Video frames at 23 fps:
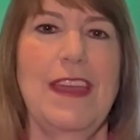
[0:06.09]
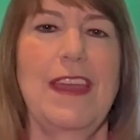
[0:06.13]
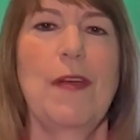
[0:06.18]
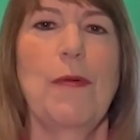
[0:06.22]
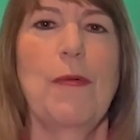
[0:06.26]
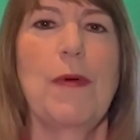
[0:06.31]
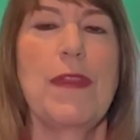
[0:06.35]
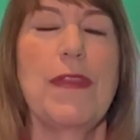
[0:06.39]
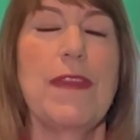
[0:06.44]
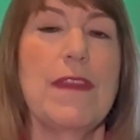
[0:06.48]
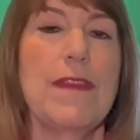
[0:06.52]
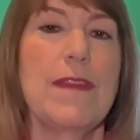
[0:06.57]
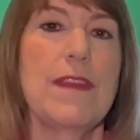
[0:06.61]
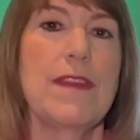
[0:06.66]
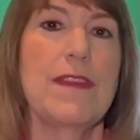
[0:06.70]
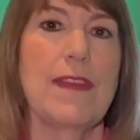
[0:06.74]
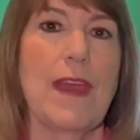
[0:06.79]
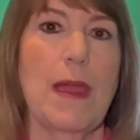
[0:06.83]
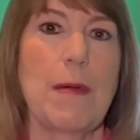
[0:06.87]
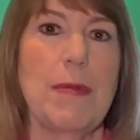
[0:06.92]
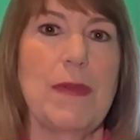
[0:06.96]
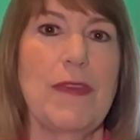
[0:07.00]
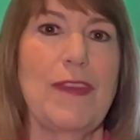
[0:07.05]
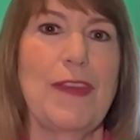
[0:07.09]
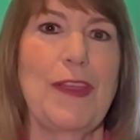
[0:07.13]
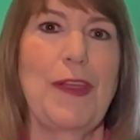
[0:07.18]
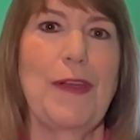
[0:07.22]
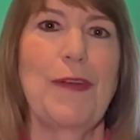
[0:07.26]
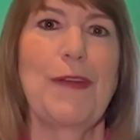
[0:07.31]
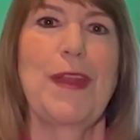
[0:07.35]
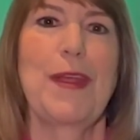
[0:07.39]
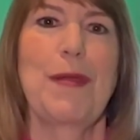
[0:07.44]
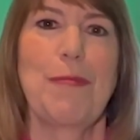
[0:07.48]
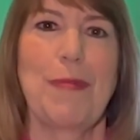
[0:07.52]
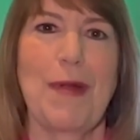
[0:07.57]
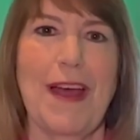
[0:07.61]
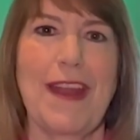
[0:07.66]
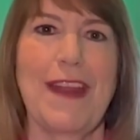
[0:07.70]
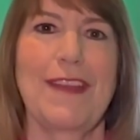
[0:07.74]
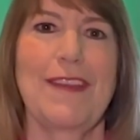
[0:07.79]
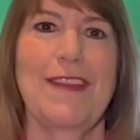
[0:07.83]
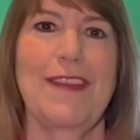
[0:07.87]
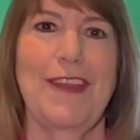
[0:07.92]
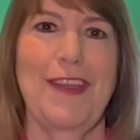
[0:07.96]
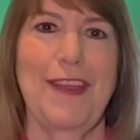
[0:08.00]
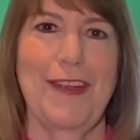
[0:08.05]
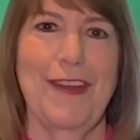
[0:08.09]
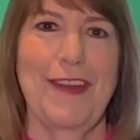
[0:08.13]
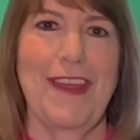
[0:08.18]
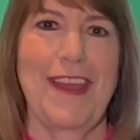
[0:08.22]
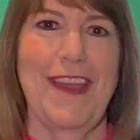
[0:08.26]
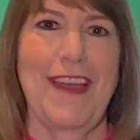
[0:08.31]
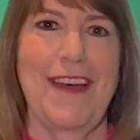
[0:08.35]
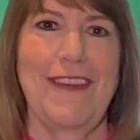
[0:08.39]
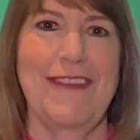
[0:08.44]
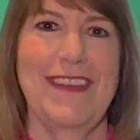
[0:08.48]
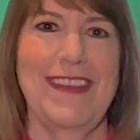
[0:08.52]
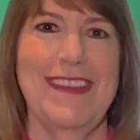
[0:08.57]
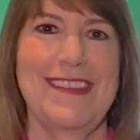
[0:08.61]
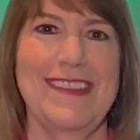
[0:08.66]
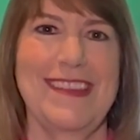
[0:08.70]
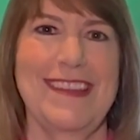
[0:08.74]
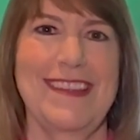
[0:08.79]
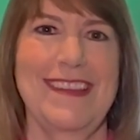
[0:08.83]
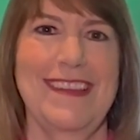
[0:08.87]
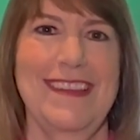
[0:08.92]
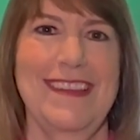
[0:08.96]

within the Cybersecurity and Product Security Office.